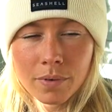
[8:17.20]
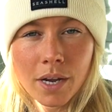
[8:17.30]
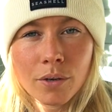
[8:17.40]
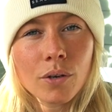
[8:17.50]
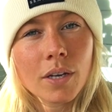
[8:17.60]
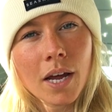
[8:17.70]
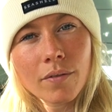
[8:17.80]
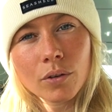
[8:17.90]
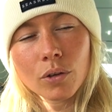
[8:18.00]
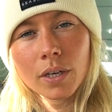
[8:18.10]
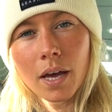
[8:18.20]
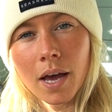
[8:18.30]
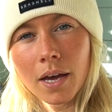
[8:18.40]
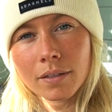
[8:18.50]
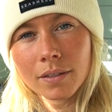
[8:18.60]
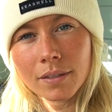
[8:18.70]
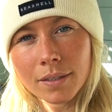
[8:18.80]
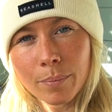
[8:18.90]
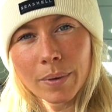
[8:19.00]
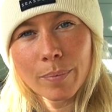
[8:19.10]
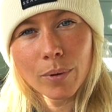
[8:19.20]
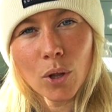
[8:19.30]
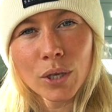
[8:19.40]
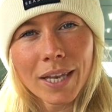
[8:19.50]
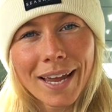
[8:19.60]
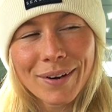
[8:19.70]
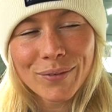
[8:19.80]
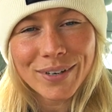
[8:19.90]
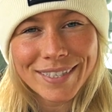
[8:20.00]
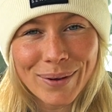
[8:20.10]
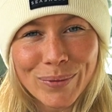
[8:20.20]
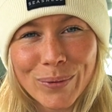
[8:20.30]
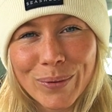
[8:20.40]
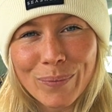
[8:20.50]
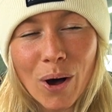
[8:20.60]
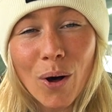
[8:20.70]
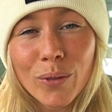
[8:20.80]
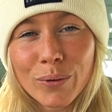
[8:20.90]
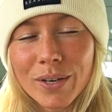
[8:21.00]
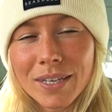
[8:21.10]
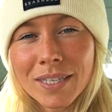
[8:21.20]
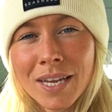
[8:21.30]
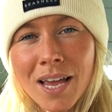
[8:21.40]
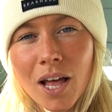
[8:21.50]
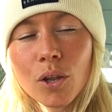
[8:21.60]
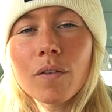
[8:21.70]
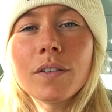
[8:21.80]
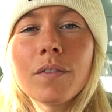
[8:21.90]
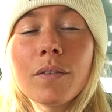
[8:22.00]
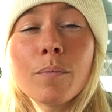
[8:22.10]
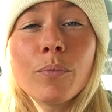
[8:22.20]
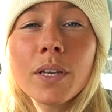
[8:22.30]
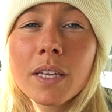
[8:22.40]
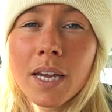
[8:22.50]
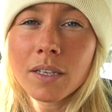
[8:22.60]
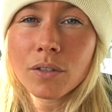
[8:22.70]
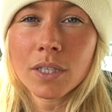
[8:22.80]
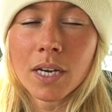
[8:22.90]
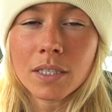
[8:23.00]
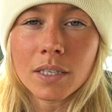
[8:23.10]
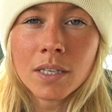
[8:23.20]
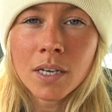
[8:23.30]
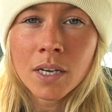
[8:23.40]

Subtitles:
Now, you can have a look at some people online, for example Wim Hof, who does a lot of different breathing exercises.